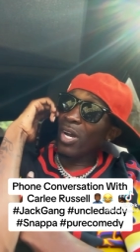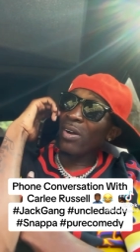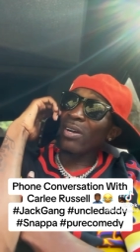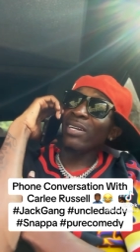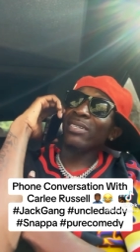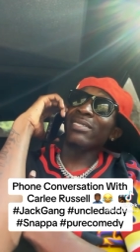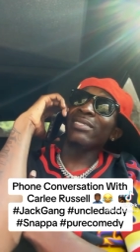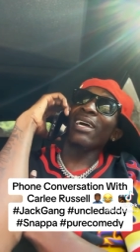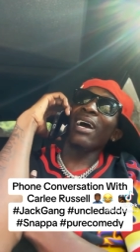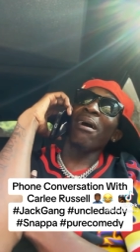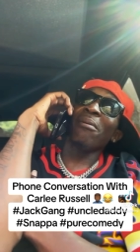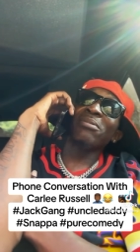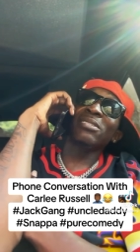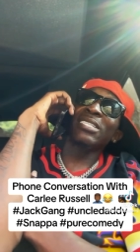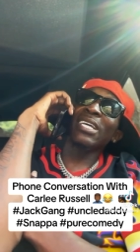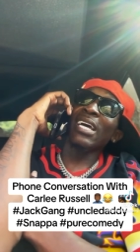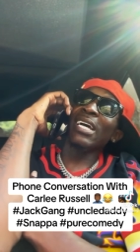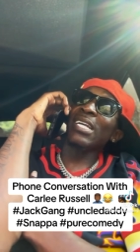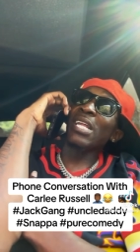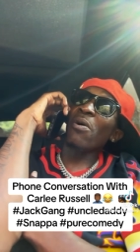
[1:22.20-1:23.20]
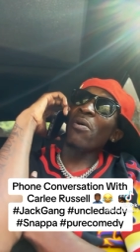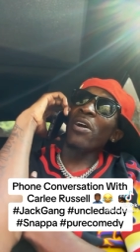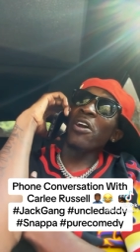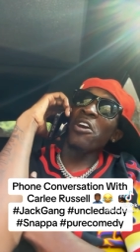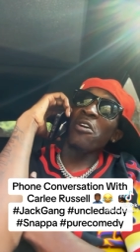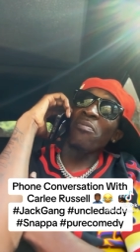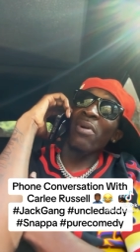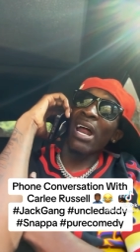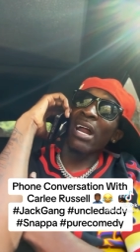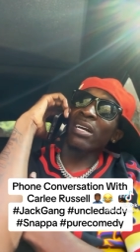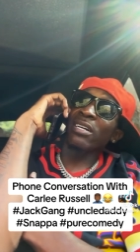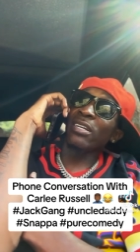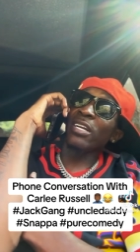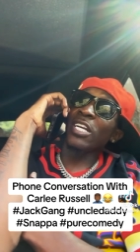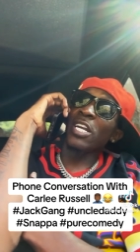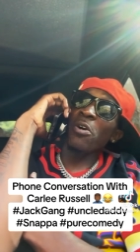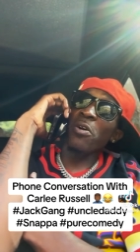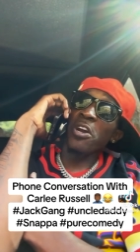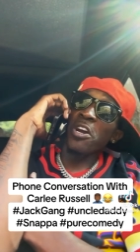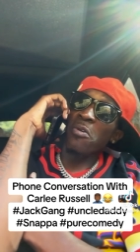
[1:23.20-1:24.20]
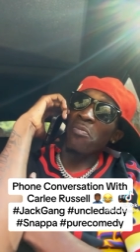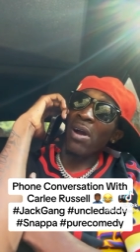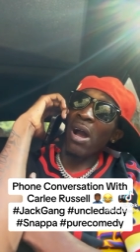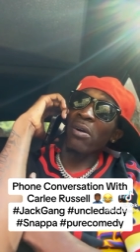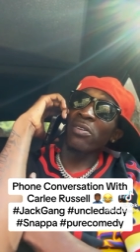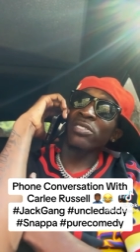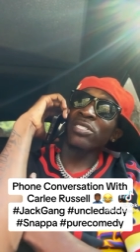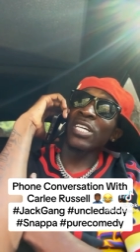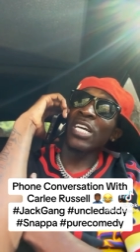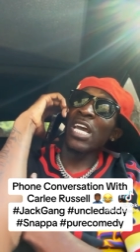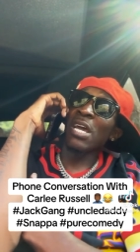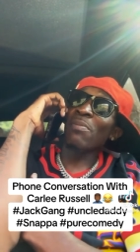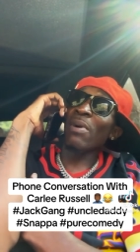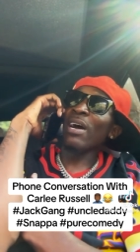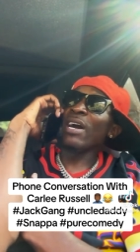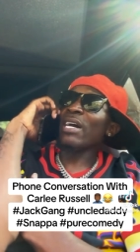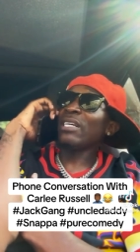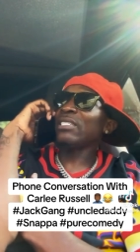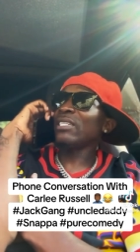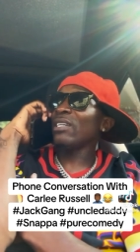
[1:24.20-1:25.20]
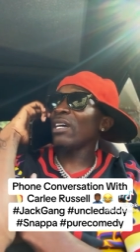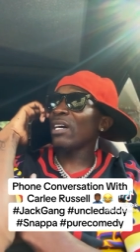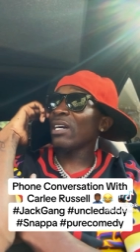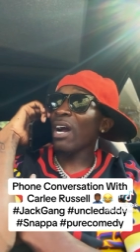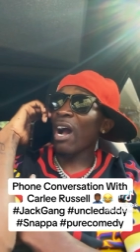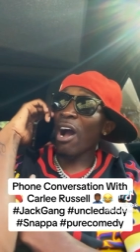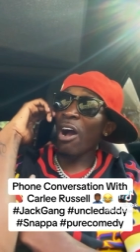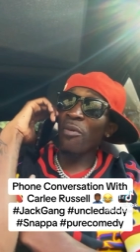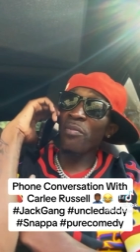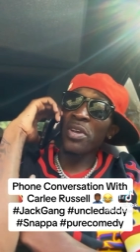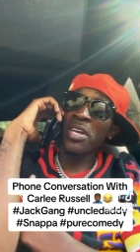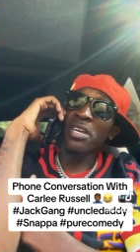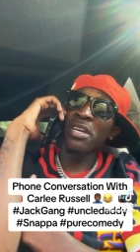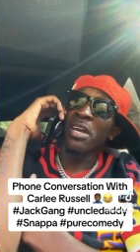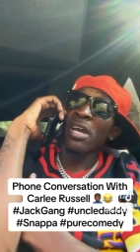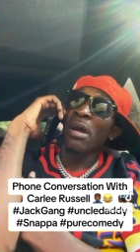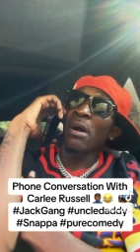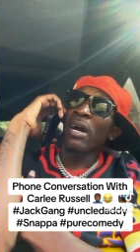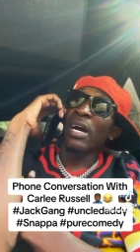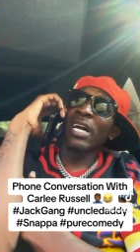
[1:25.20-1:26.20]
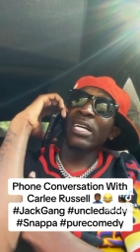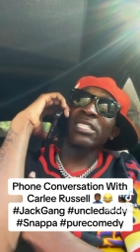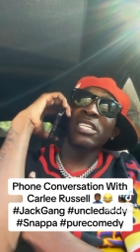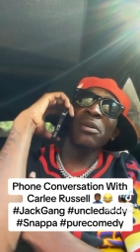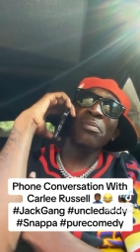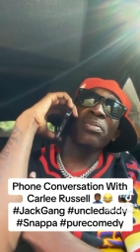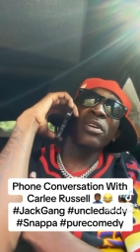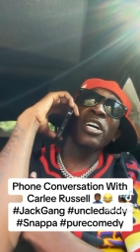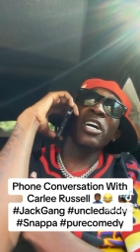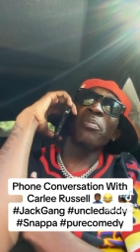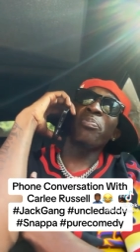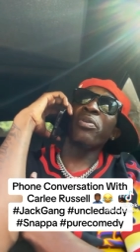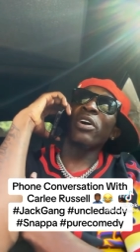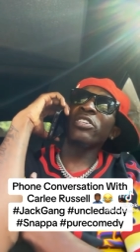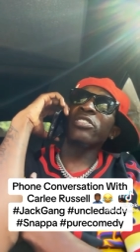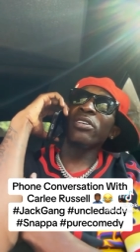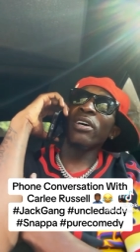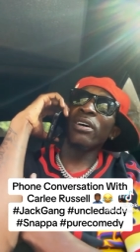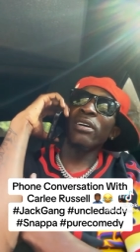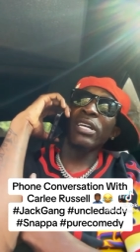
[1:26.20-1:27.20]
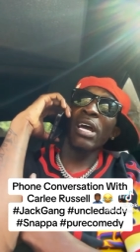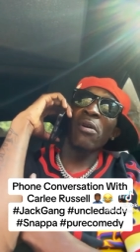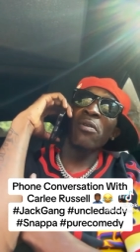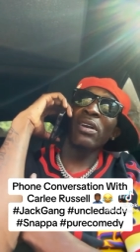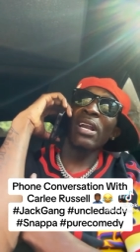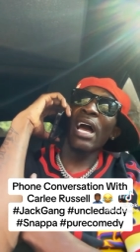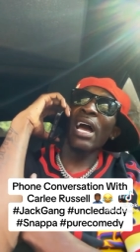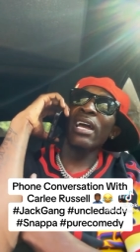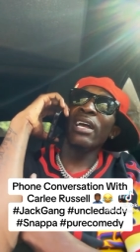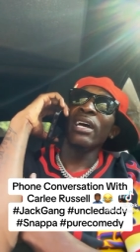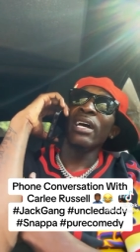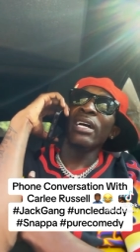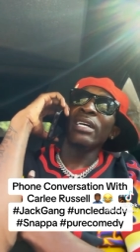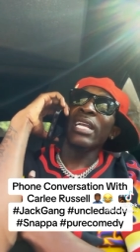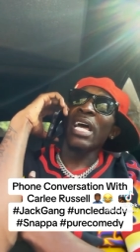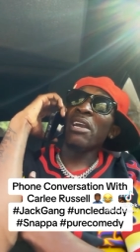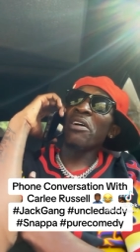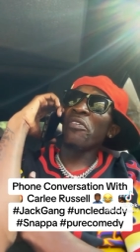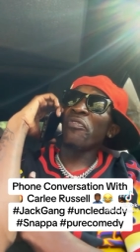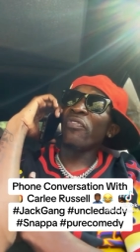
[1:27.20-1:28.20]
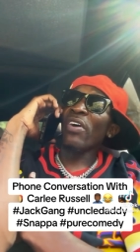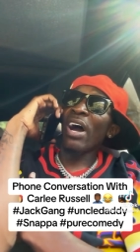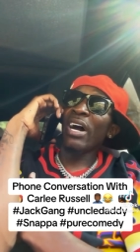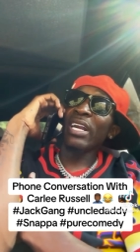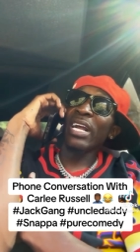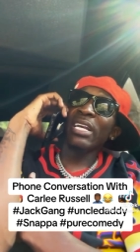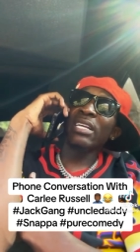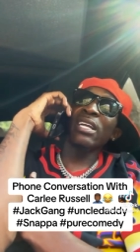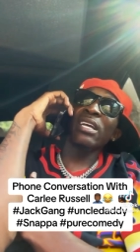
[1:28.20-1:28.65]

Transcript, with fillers: that I'm saying they were everybody they were everybody was saying my auntie that called me. Auntie blood pressure up. They were like, they don't found that